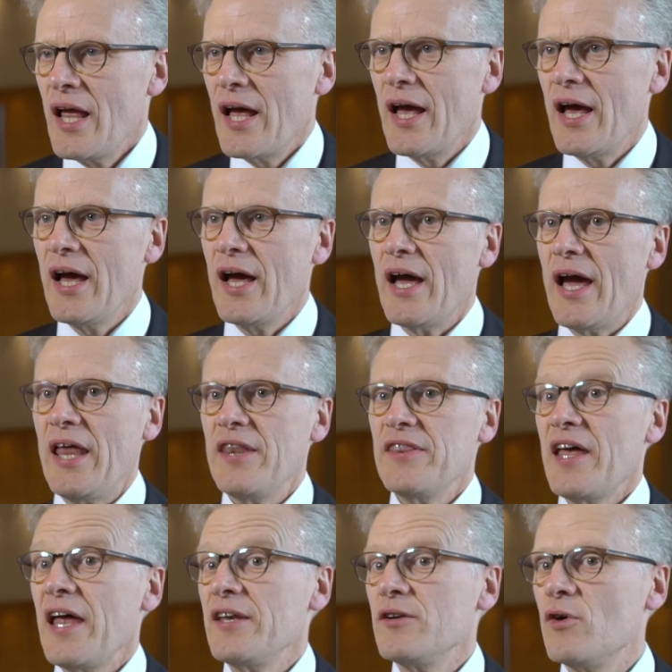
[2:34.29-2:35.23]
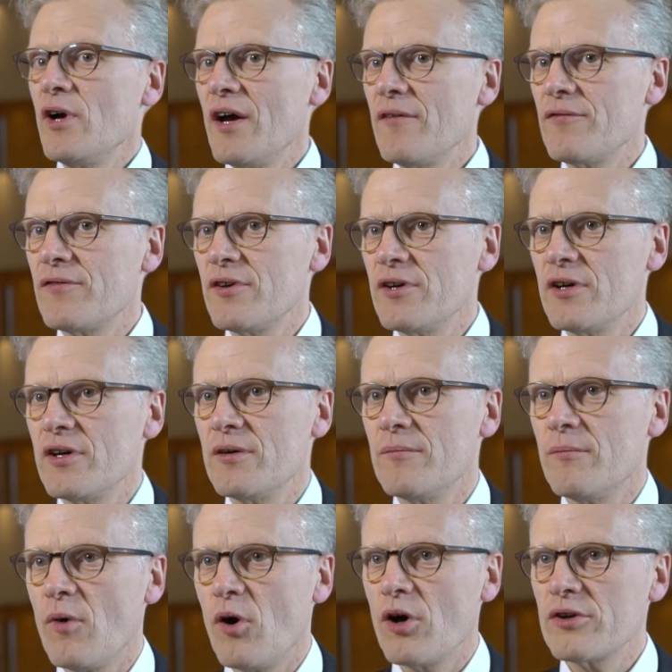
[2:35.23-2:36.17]
And then you have the
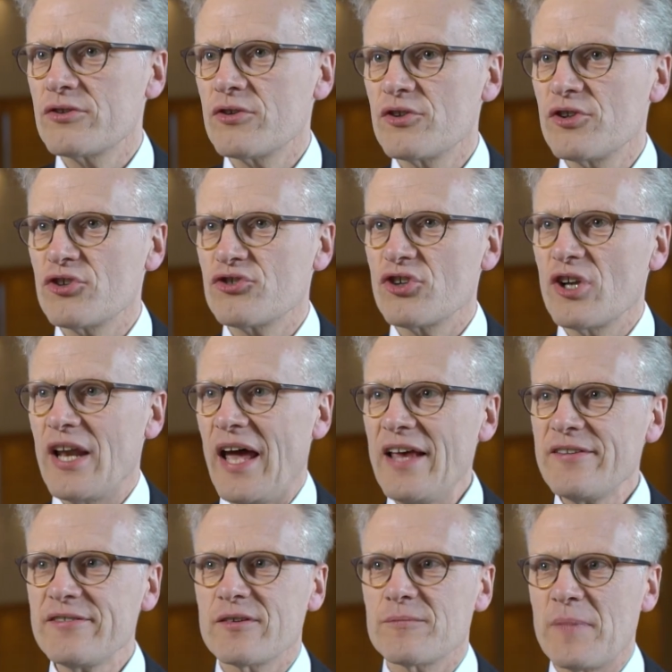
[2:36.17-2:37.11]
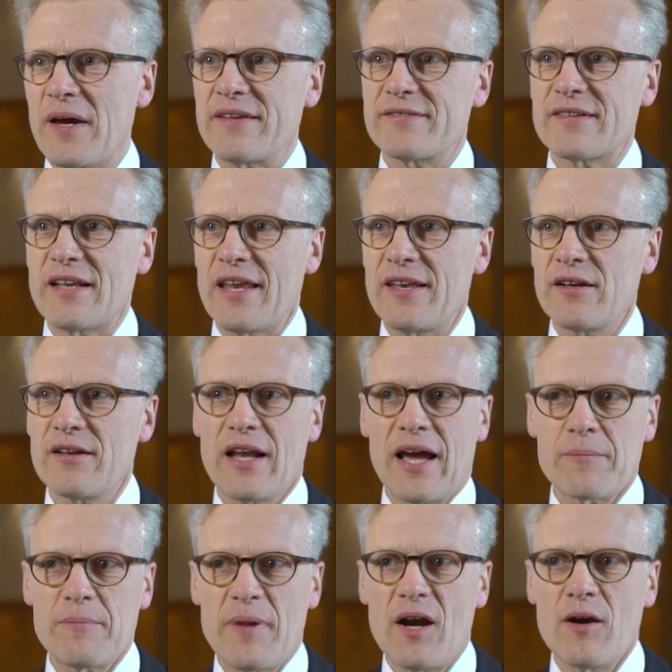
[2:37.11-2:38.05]
more traditional asset-based lender
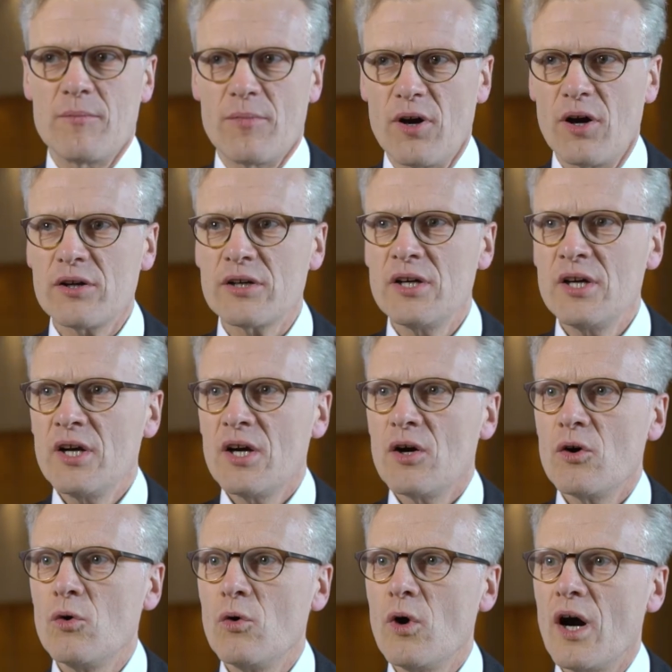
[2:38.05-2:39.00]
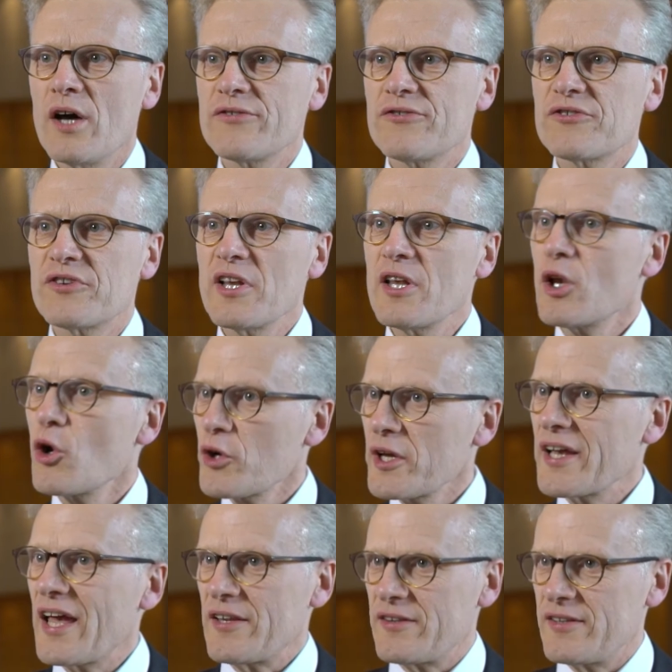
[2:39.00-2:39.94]
like Berenberg, who are still
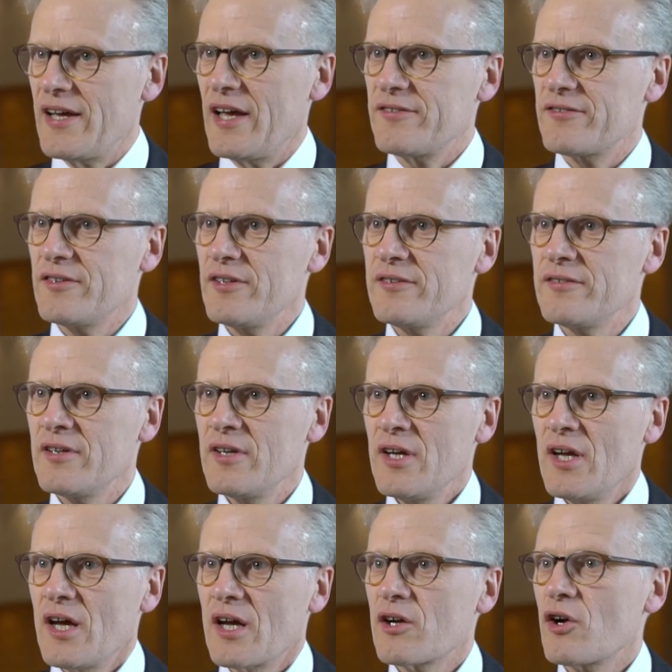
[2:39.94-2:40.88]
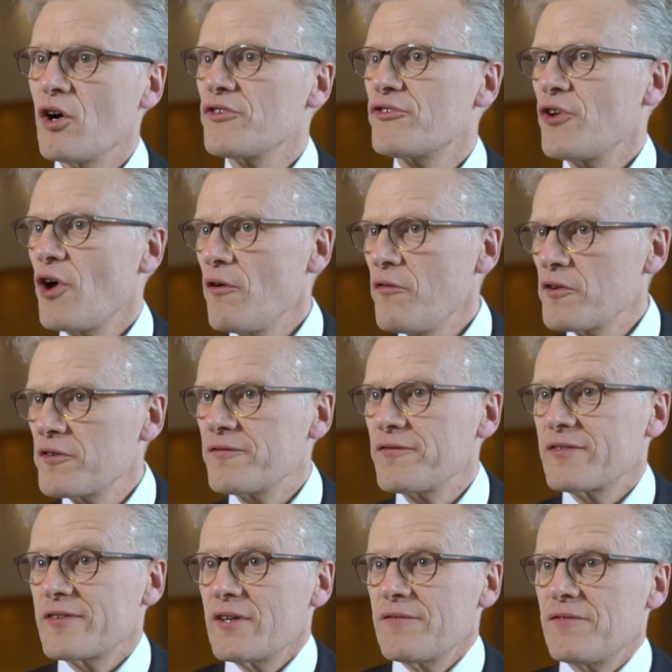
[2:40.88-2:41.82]
looking at the asset,
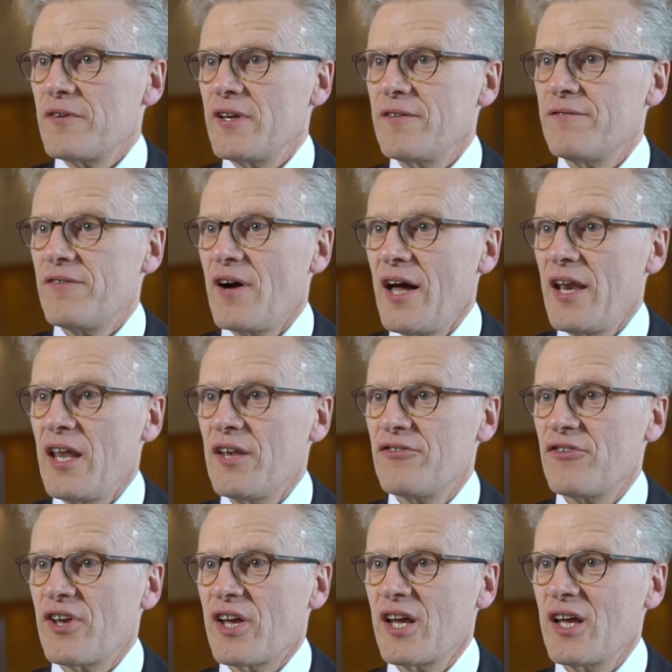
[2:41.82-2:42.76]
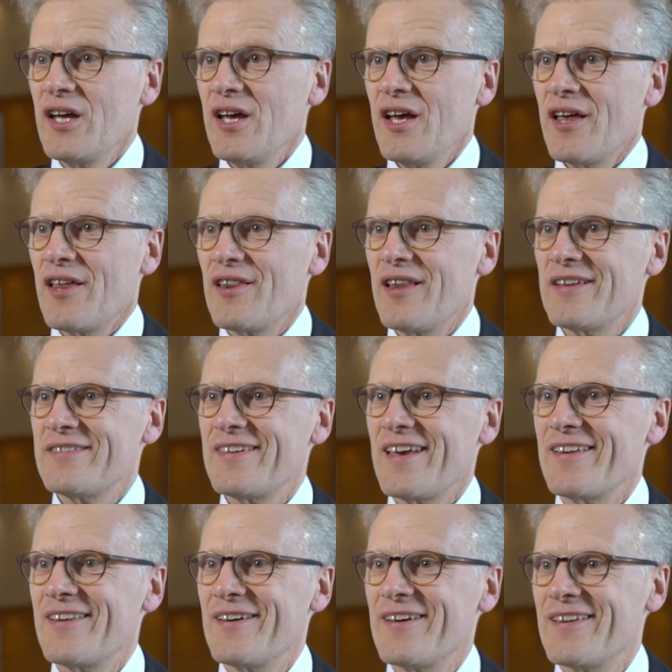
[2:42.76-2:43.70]
conservatively financing, let's
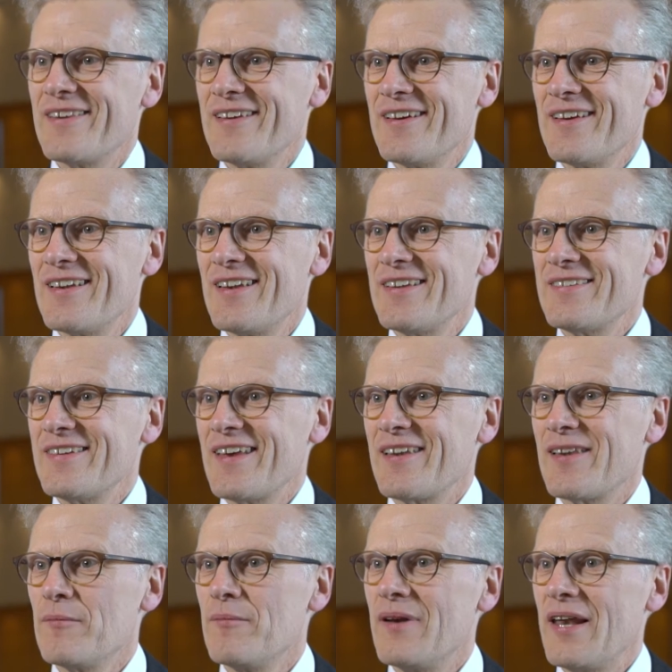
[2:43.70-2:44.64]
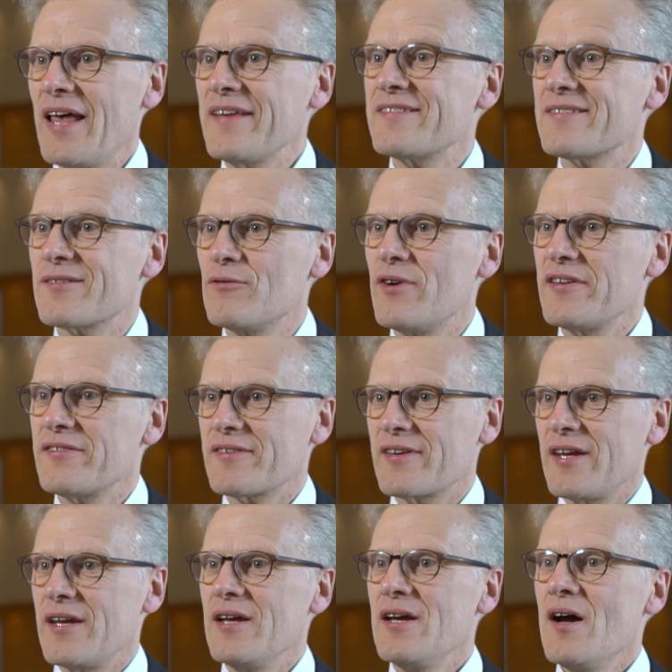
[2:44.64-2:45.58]
say the less
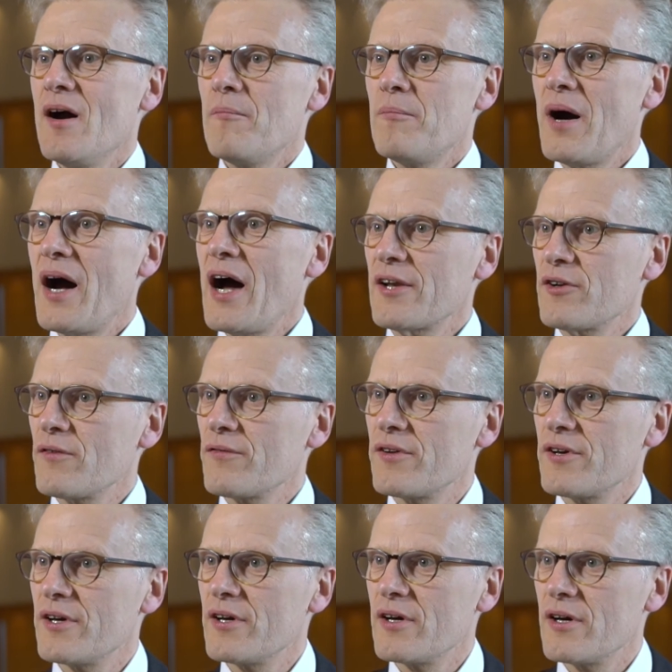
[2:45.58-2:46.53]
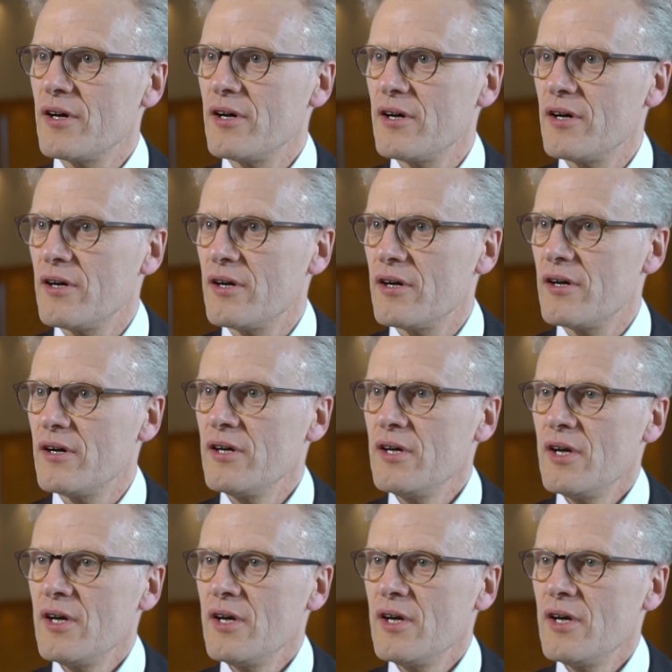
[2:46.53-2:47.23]
risky part of the